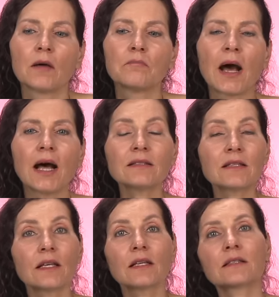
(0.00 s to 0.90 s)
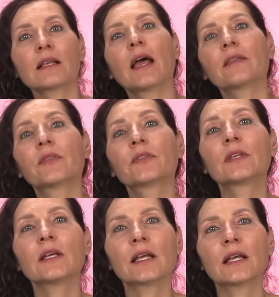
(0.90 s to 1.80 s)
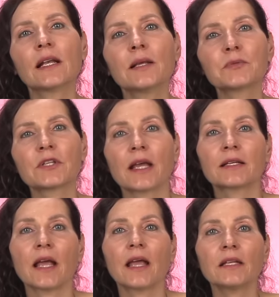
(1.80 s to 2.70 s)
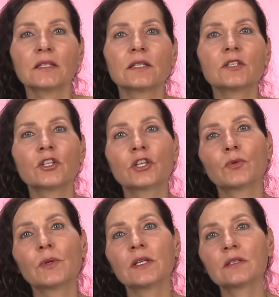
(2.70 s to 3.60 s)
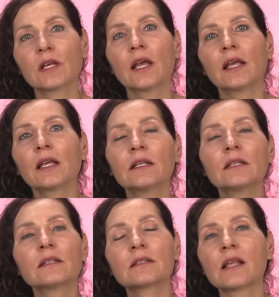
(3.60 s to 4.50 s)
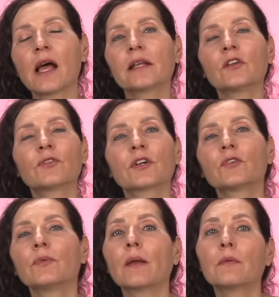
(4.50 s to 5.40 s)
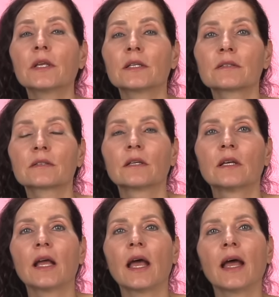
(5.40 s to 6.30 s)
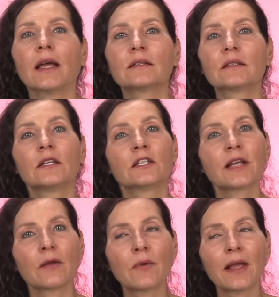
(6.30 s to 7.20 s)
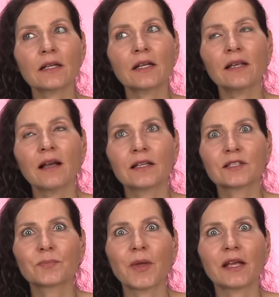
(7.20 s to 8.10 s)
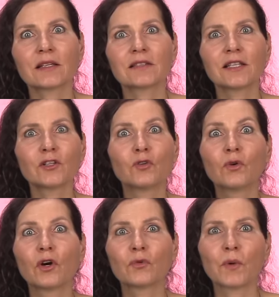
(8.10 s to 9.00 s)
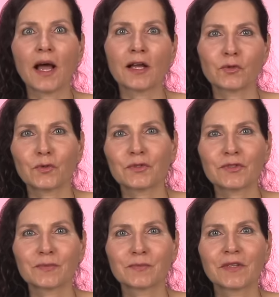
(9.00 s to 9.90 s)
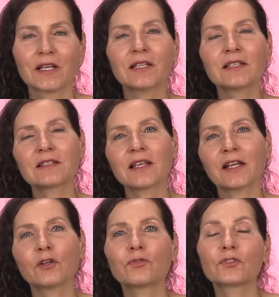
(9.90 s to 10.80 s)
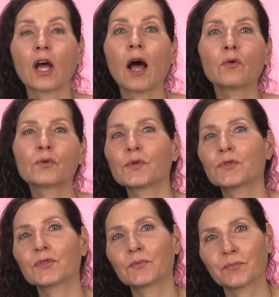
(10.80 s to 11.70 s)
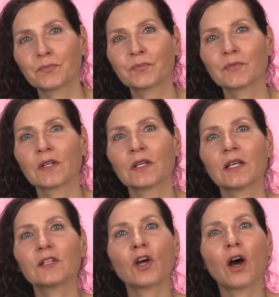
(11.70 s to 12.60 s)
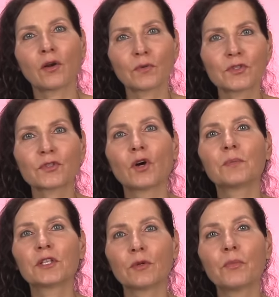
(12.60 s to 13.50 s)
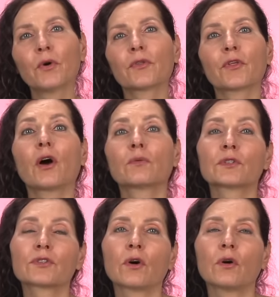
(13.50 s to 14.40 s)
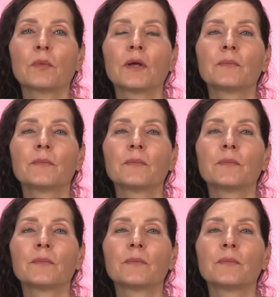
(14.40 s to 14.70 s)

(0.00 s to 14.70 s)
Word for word: Mars is at the eclipse at eighteen degrees in the sign of Aquarius, and directly aspecting Uranus in the sign of Taurus, in the horoscope, in the birth horoscope.